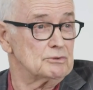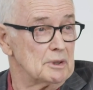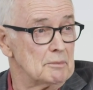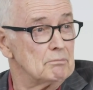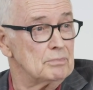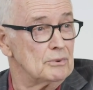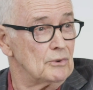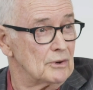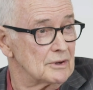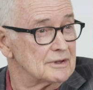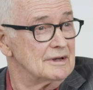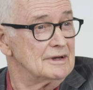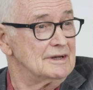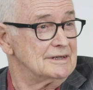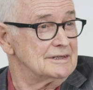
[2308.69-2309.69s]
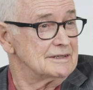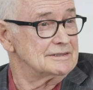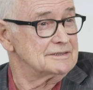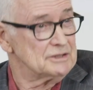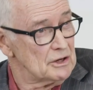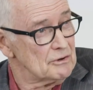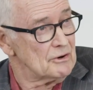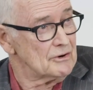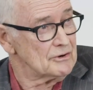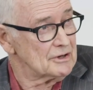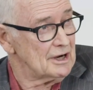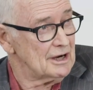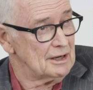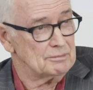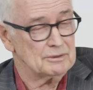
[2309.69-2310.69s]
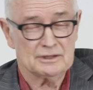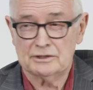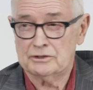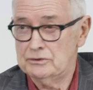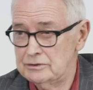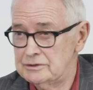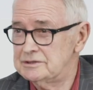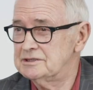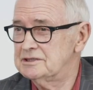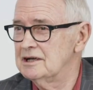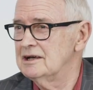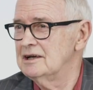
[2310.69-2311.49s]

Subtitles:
import zero carbon goods